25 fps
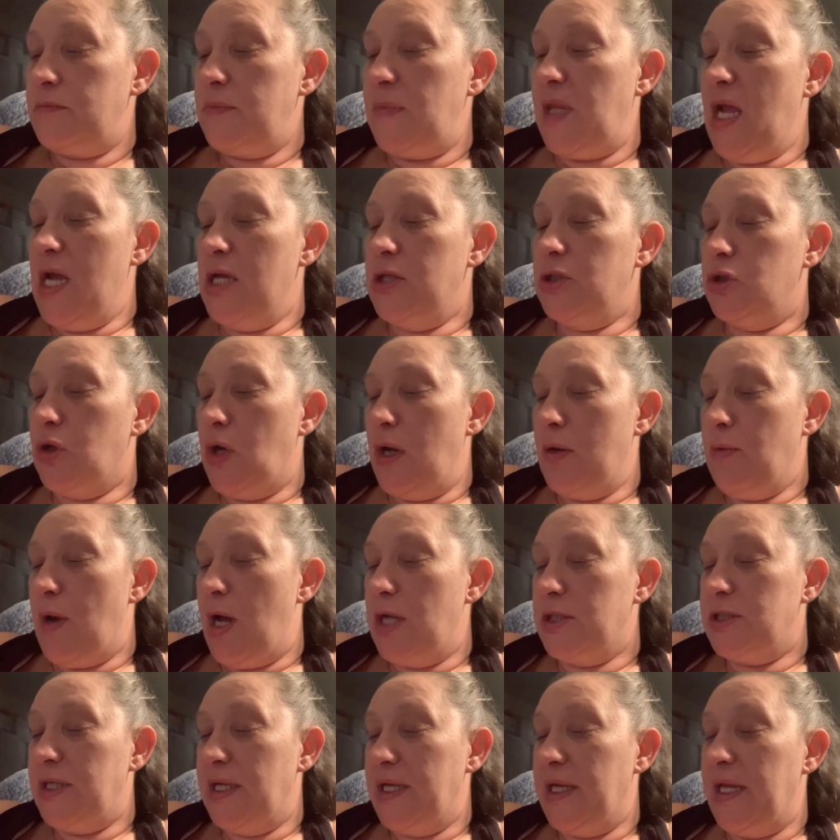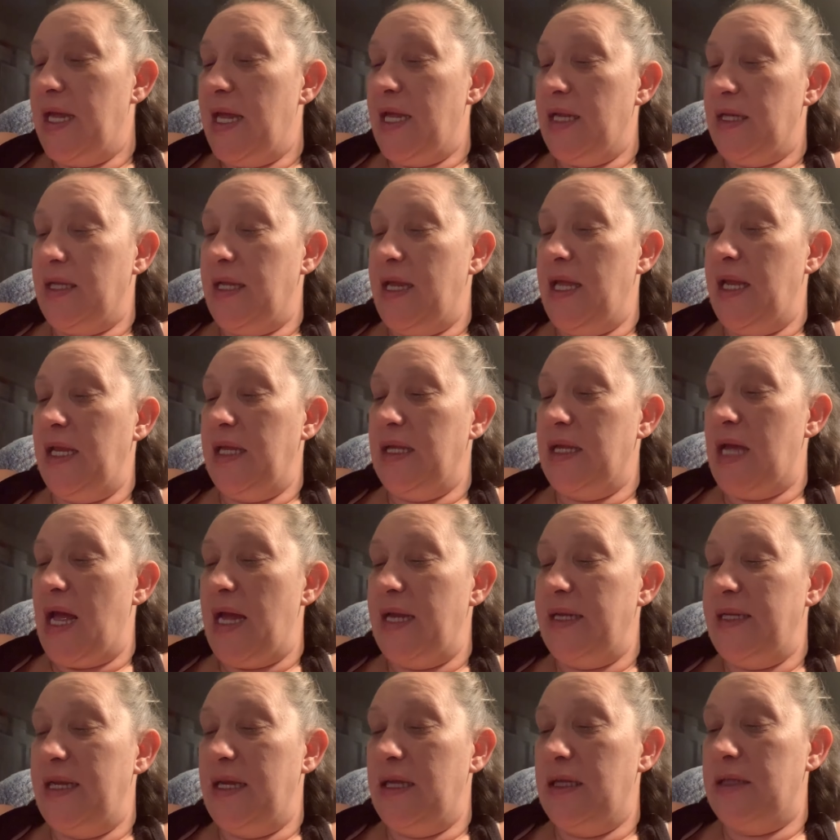enjoy watching and getting
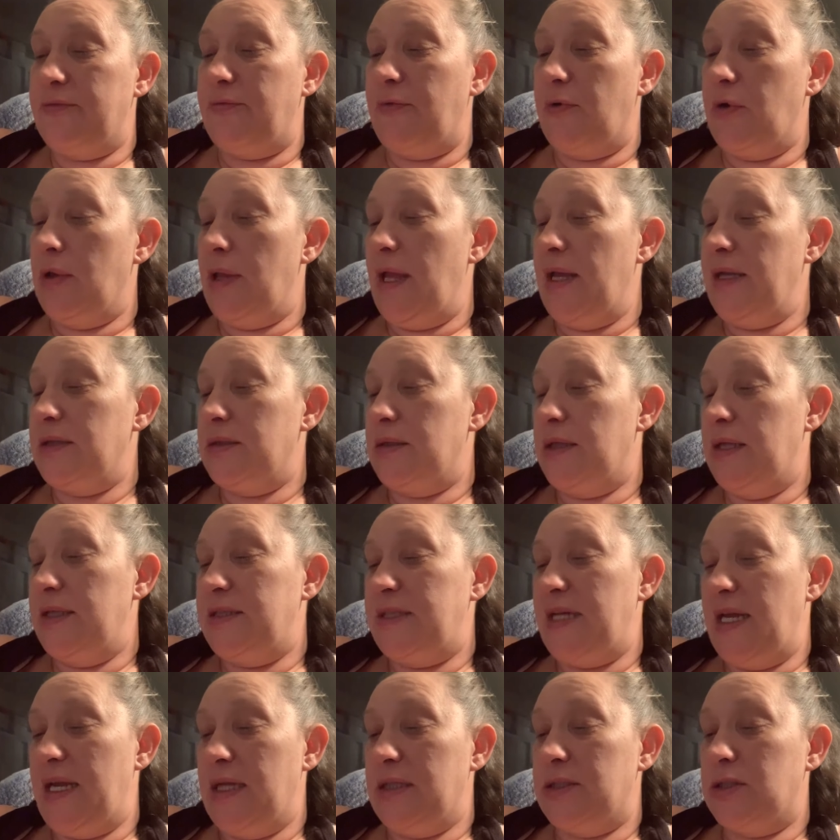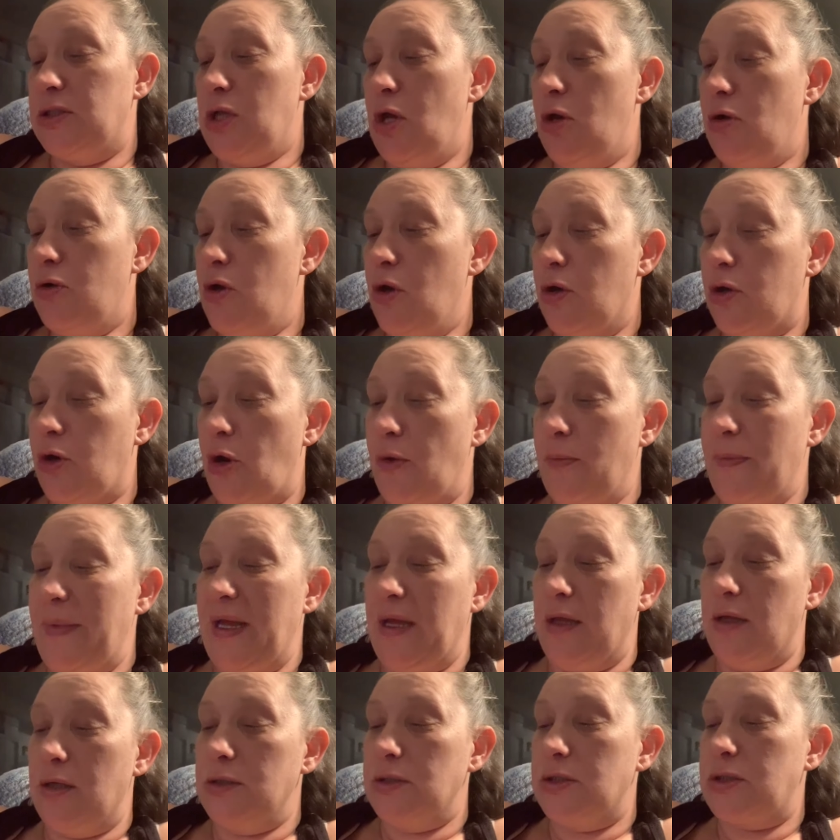ideas for, like, let's say slow cooker
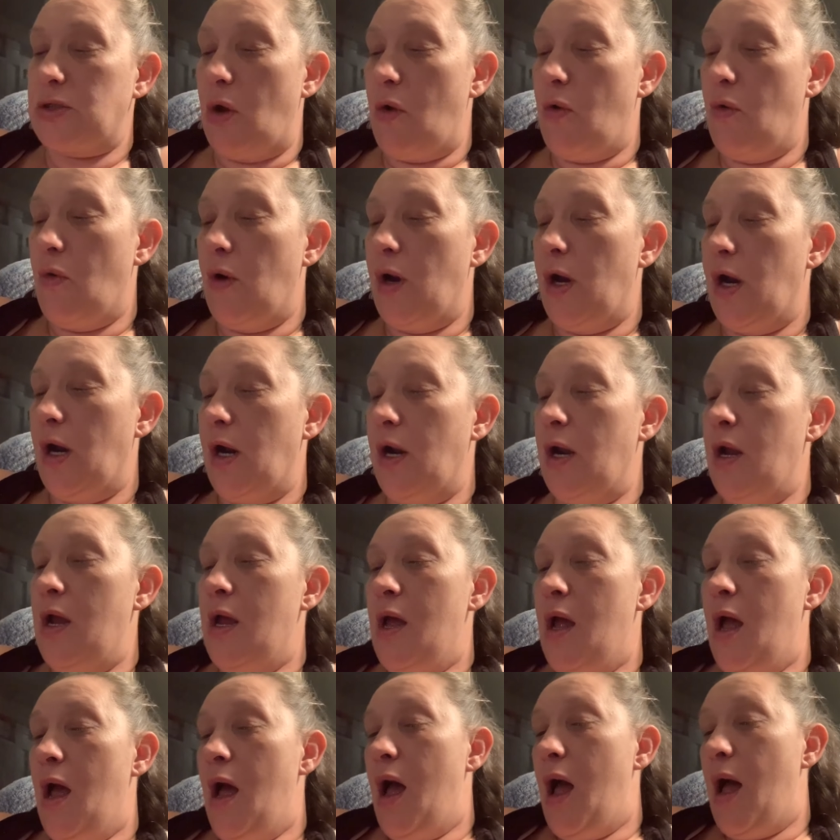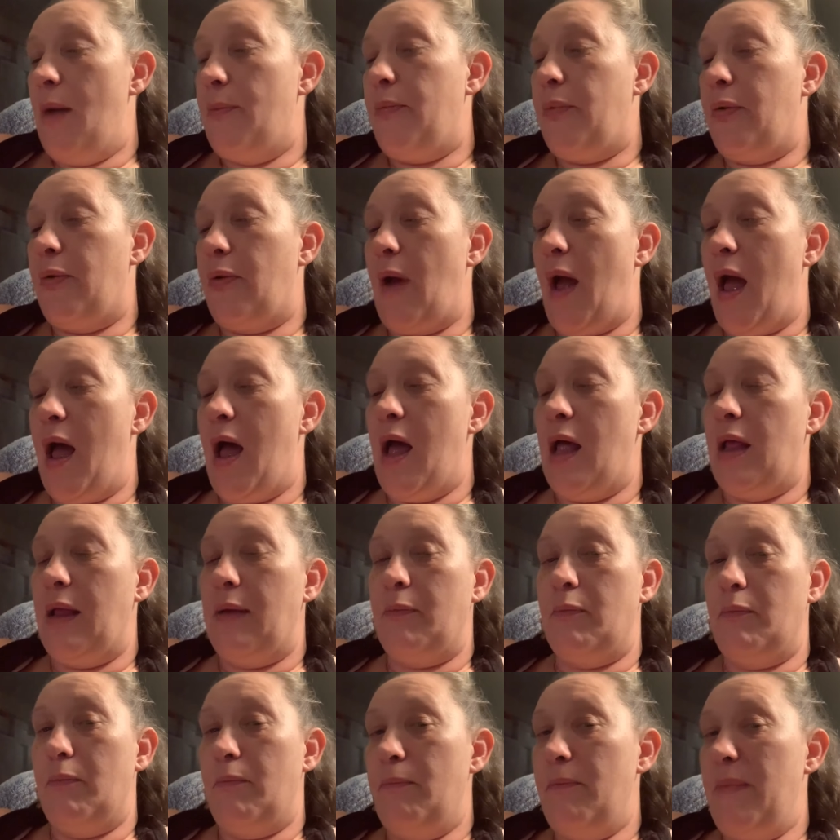meals or
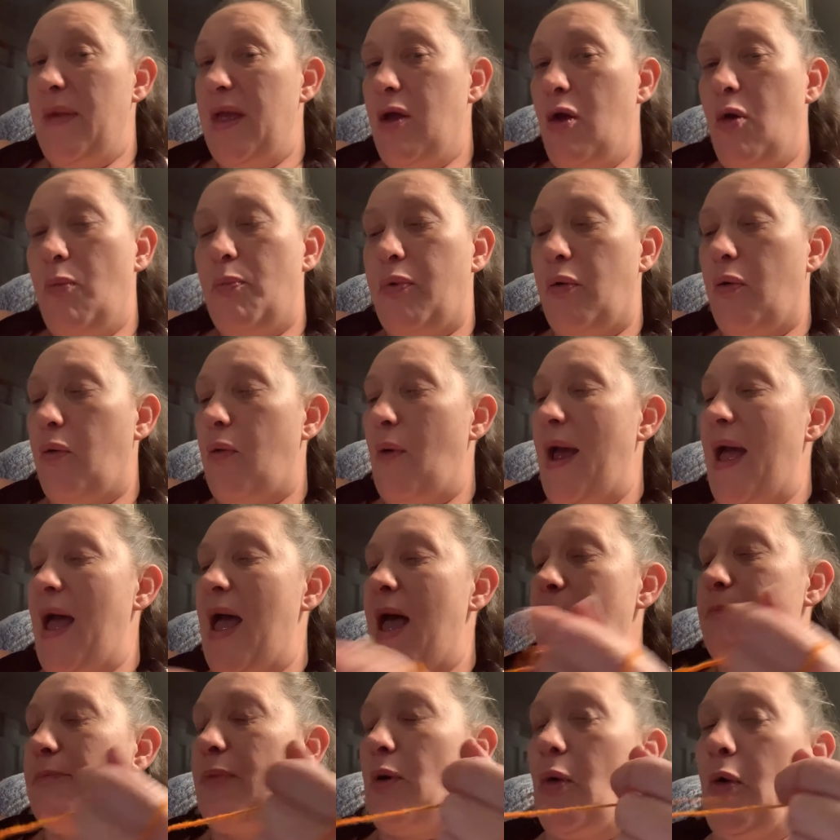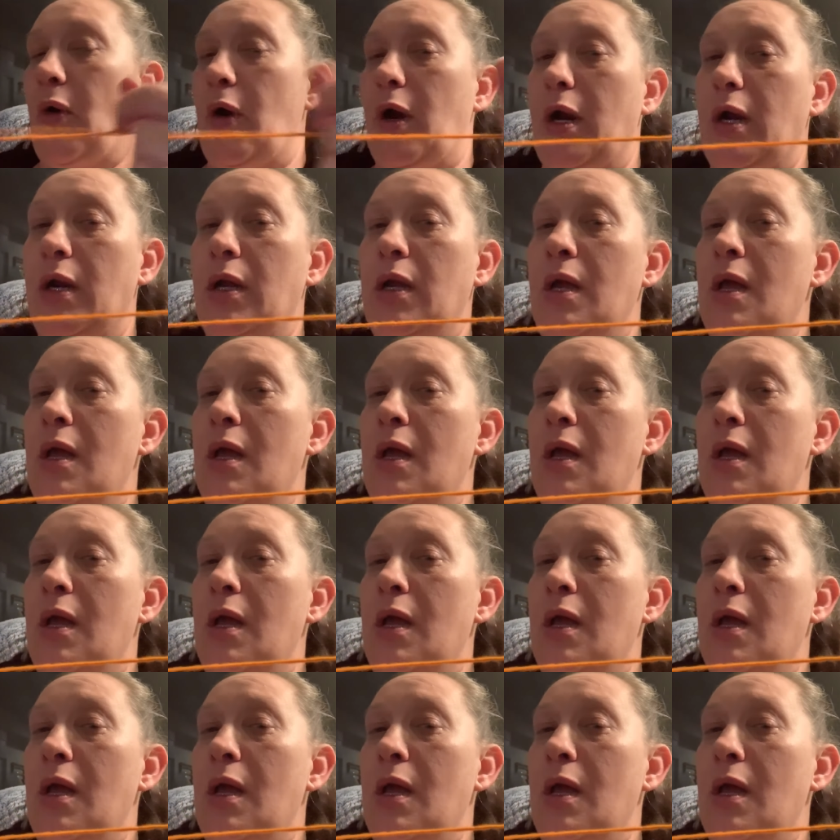meal prep or